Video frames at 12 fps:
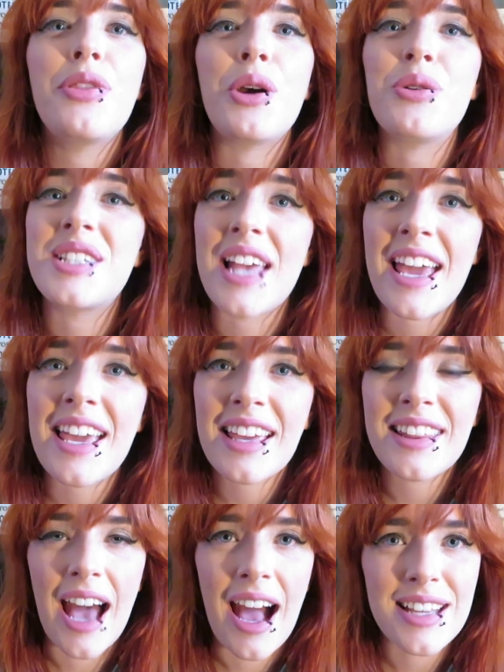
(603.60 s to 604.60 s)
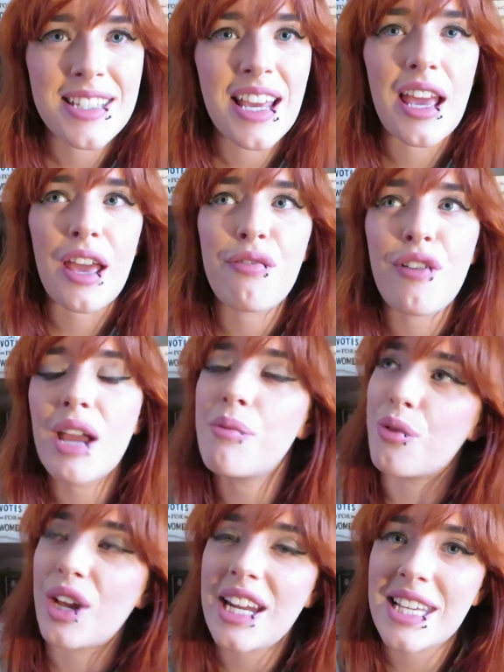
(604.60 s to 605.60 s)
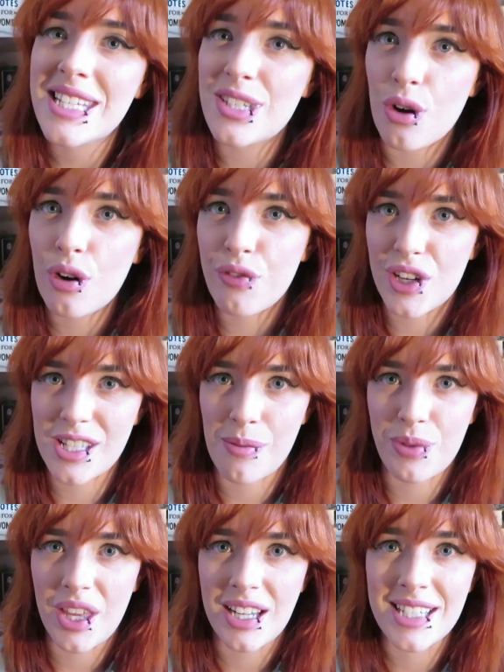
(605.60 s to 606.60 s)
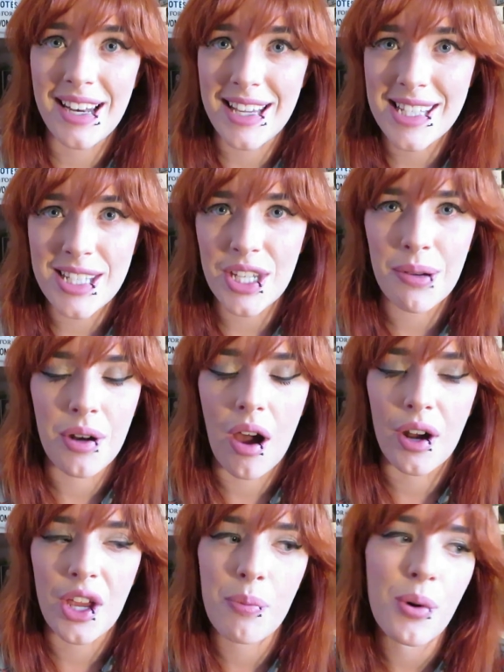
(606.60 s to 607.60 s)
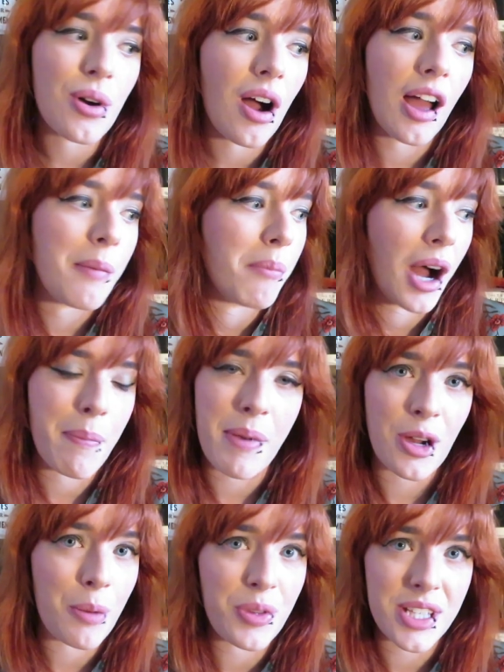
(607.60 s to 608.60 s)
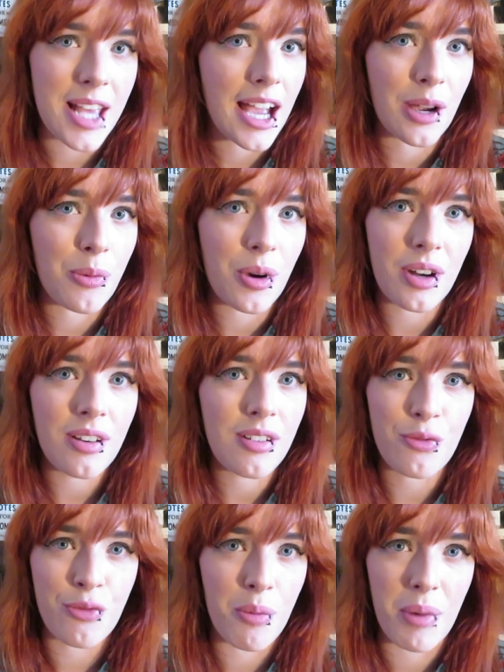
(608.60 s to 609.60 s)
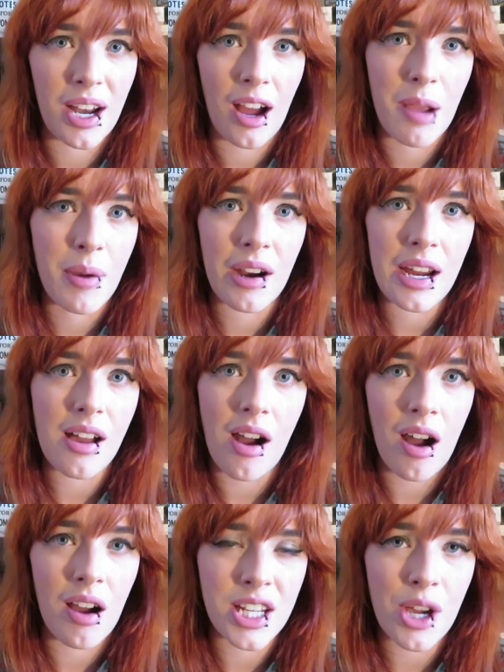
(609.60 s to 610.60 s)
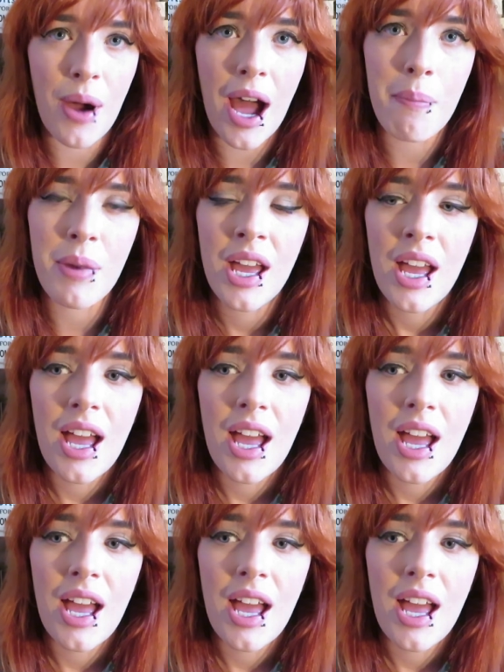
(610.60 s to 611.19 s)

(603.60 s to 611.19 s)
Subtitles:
Though saying that, if I'm really stuck for something to listen to, an audiobook, I might pick up the second one from my library audio app.